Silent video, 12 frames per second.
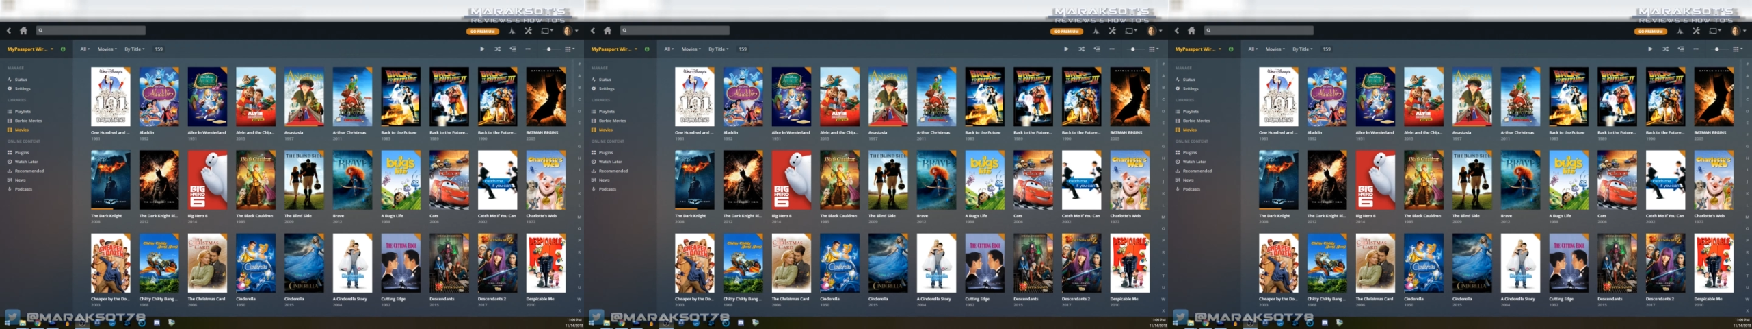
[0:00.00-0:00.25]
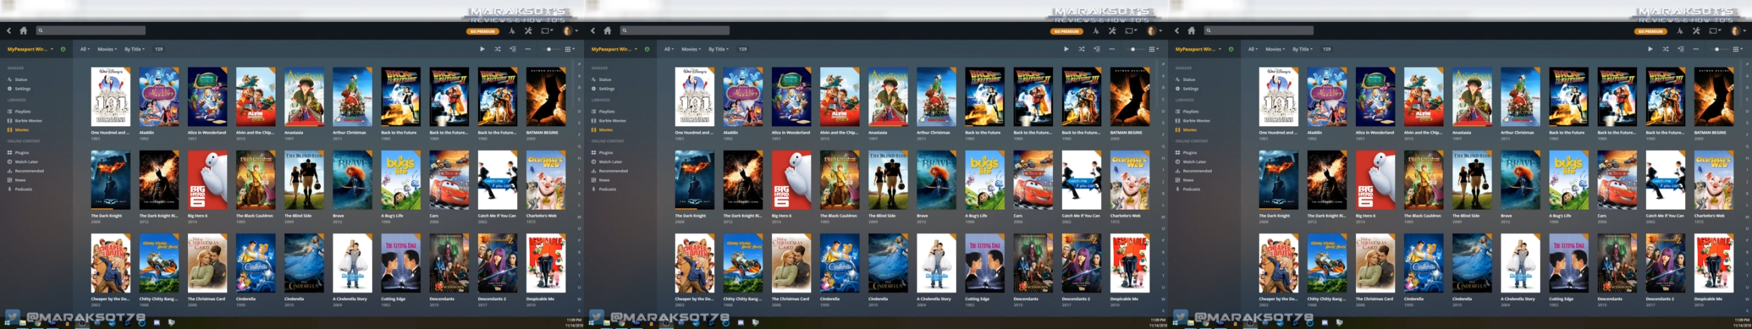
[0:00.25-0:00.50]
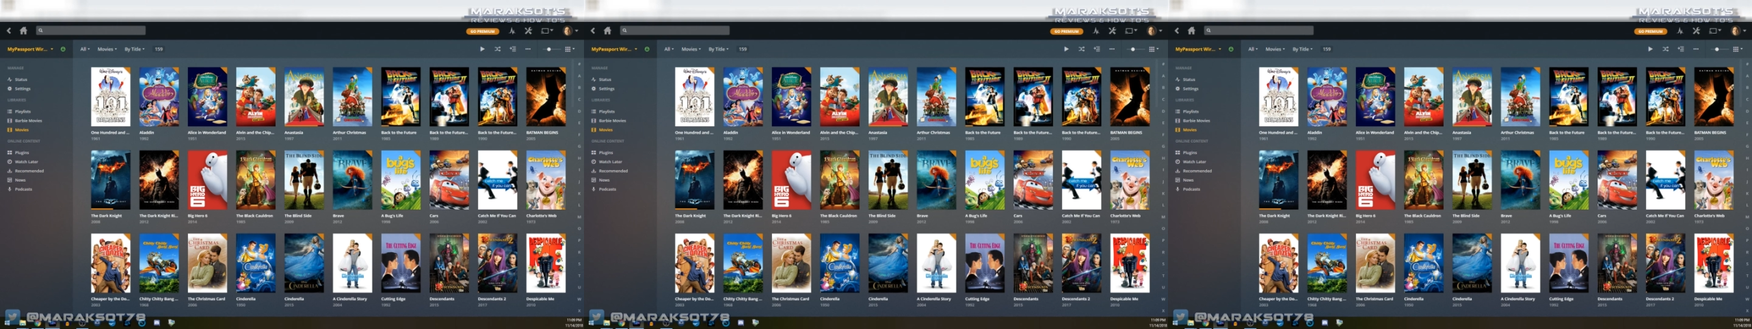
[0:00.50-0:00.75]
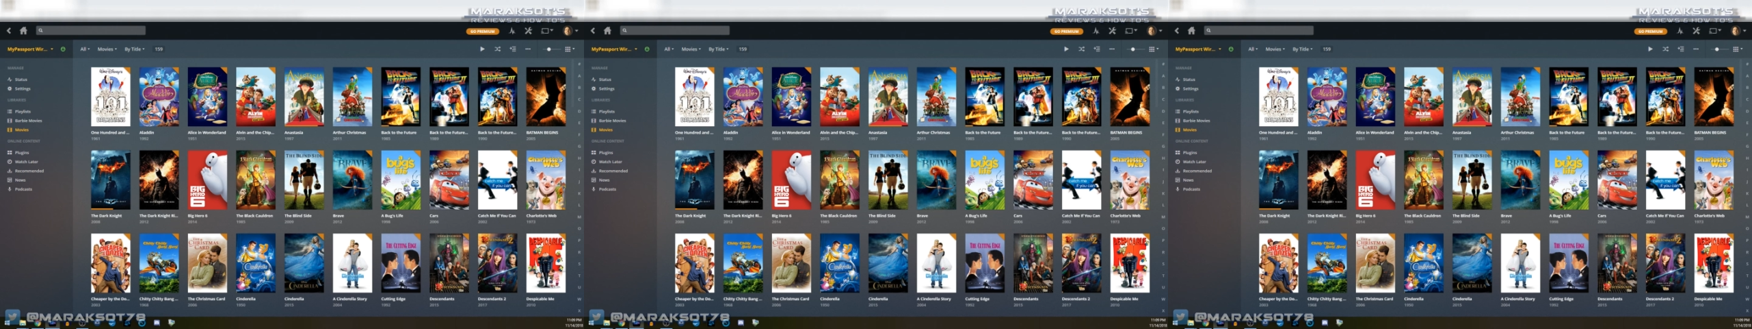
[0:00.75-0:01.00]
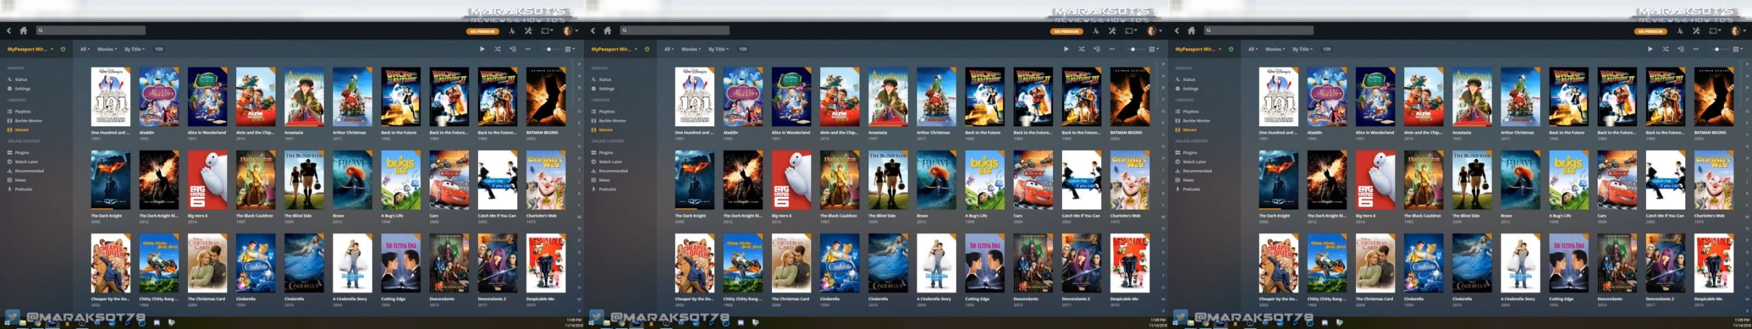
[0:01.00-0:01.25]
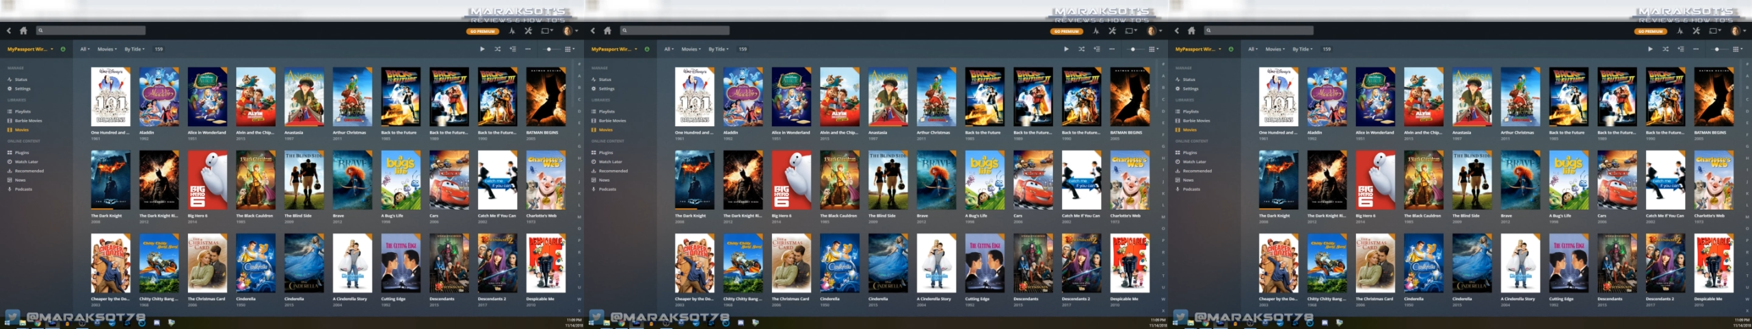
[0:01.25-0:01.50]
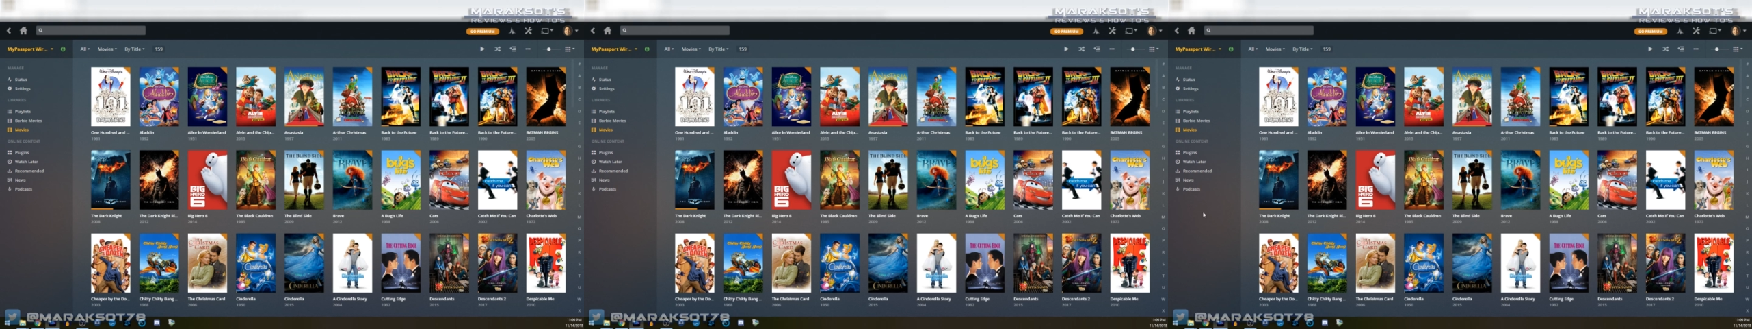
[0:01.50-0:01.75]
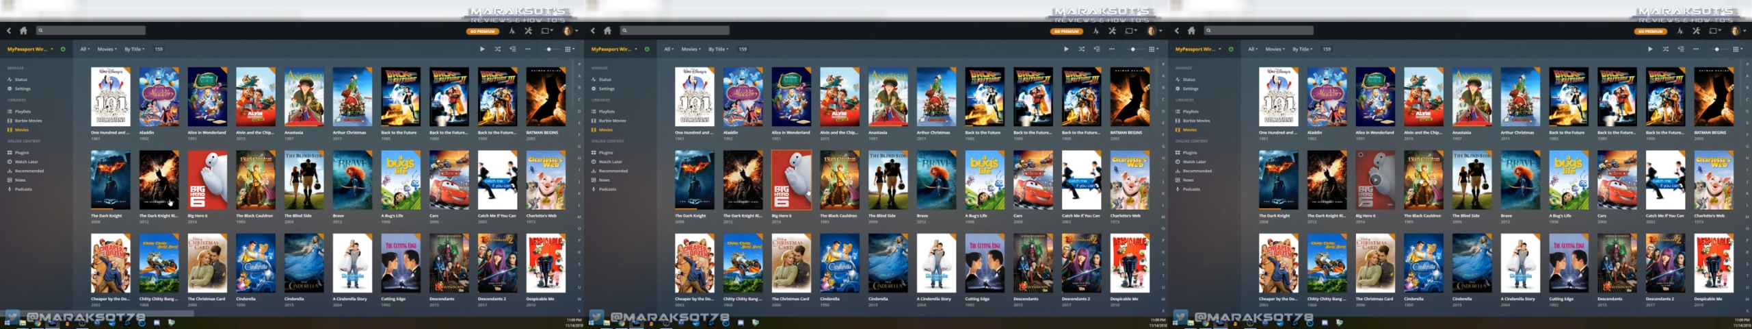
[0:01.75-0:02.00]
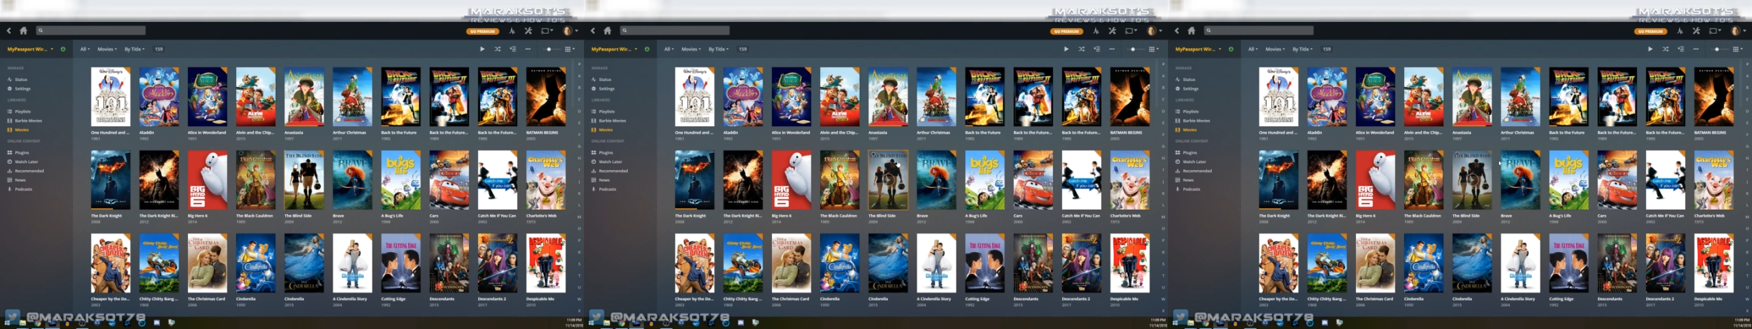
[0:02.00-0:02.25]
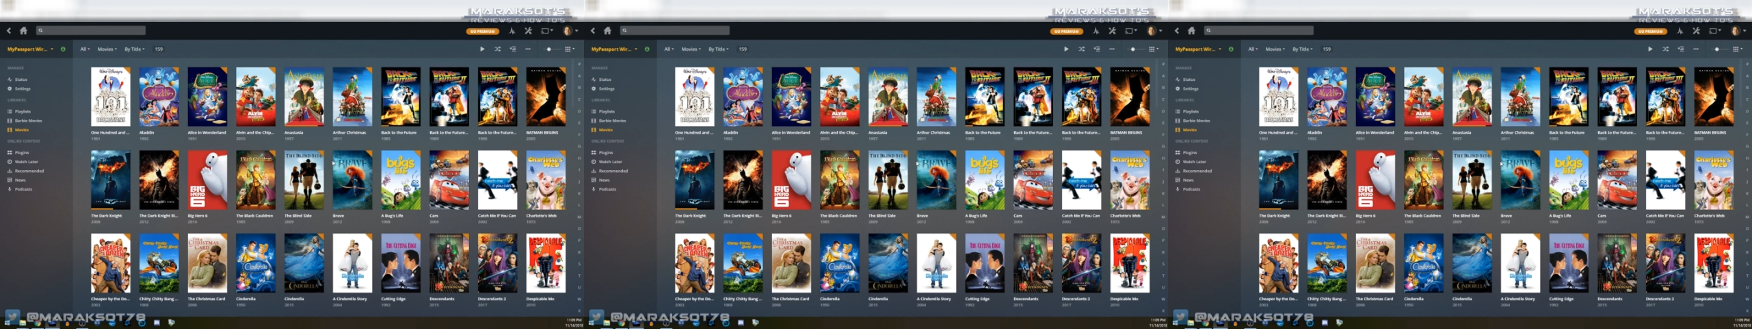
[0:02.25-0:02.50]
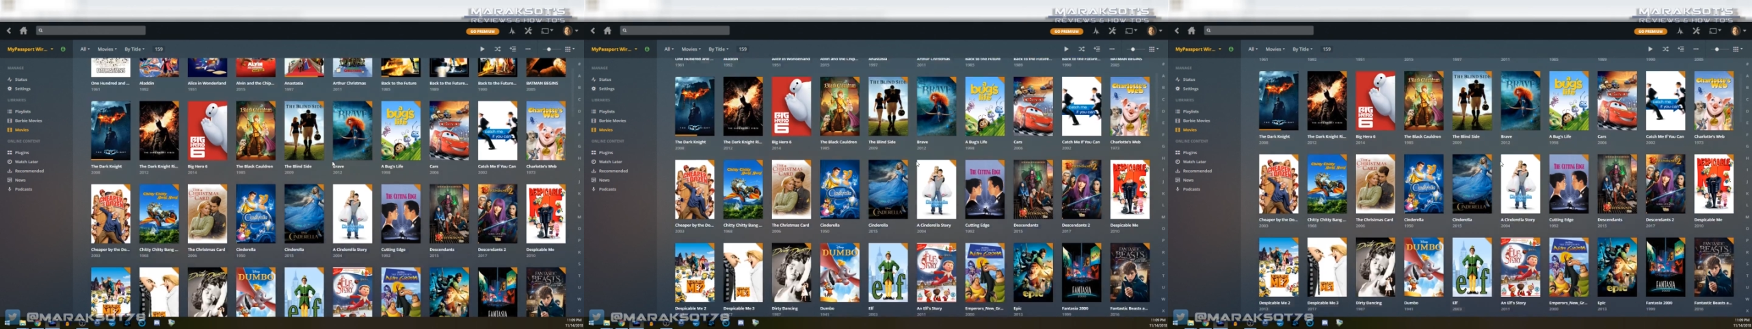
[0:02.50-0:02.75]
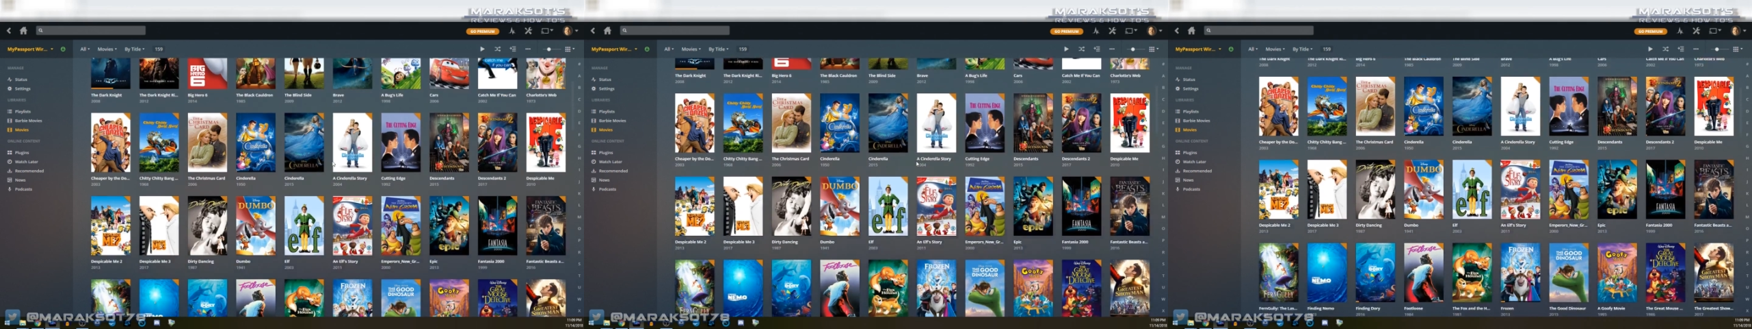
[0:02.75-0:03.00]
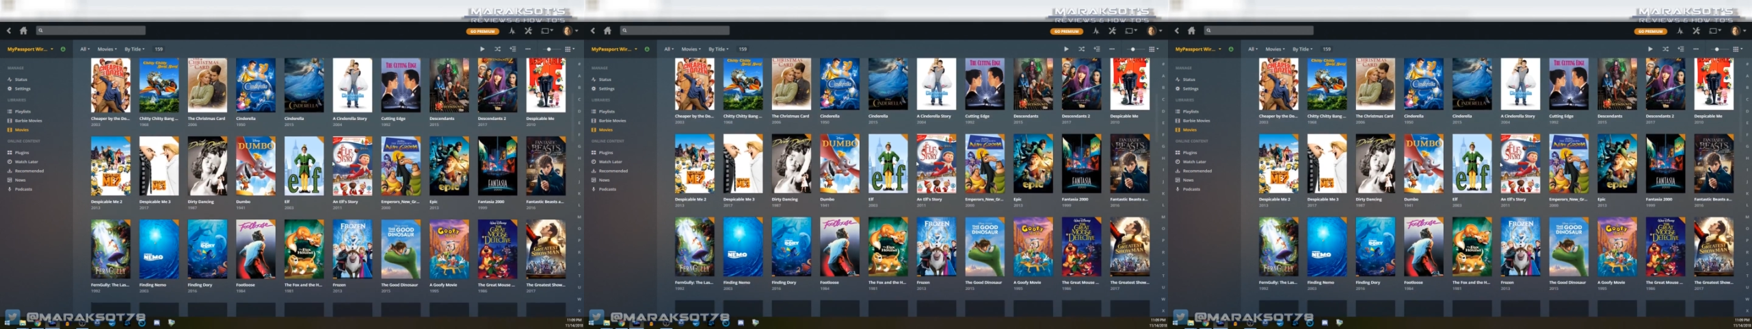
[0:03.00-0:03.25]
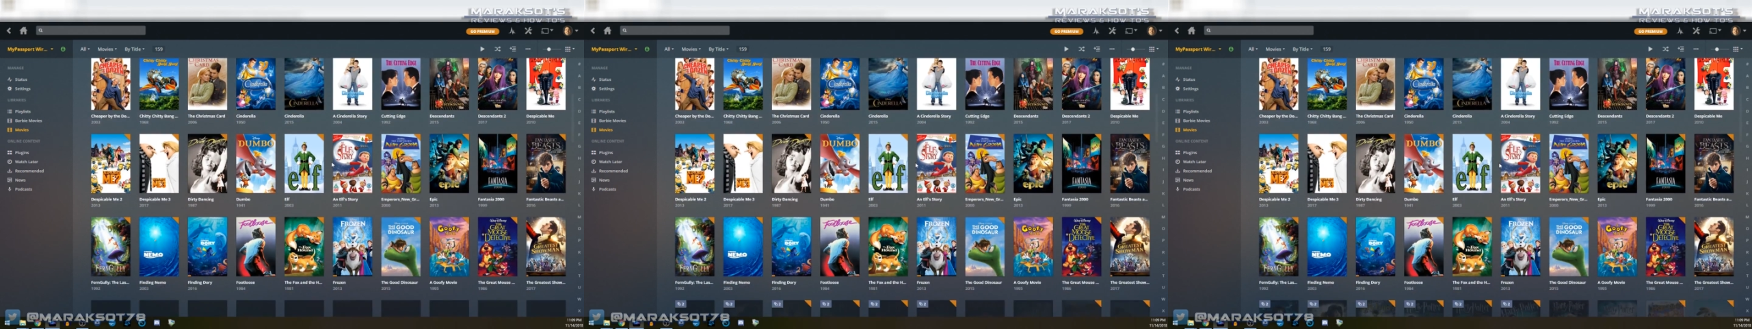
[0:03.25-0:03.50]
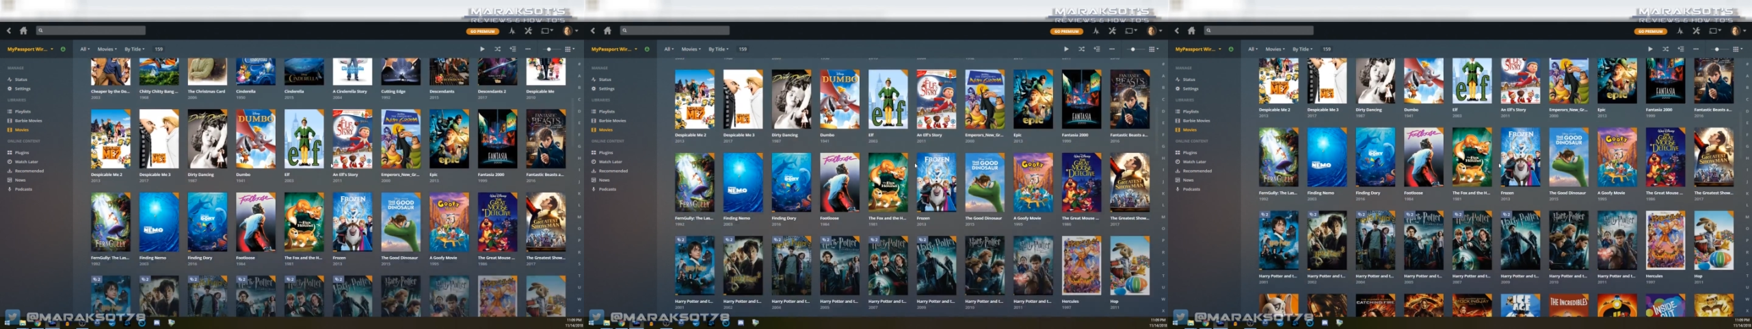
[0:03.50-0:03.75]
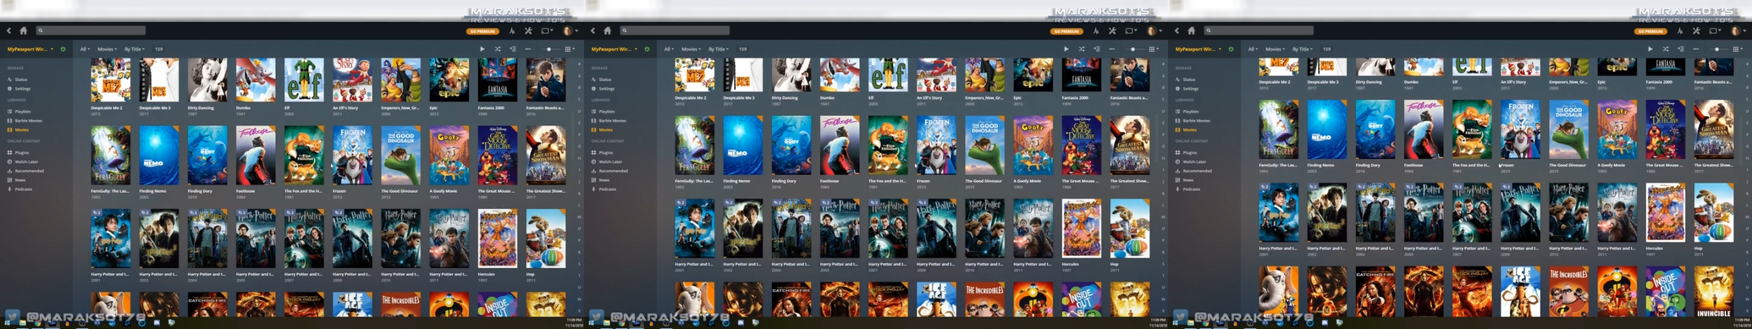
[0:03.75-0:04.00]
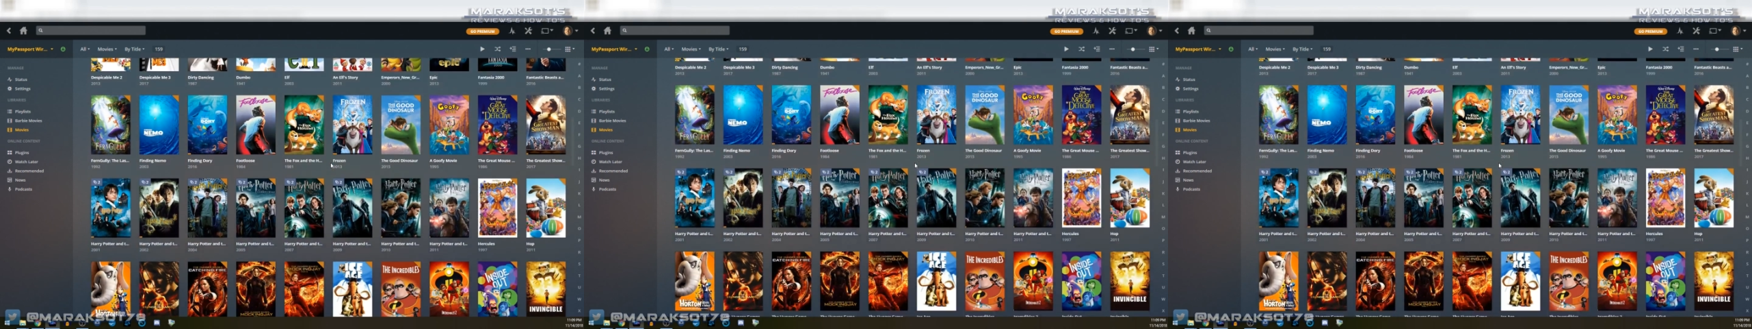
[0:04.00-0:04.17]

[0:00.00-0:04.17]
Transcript: [unreadable: no face in view]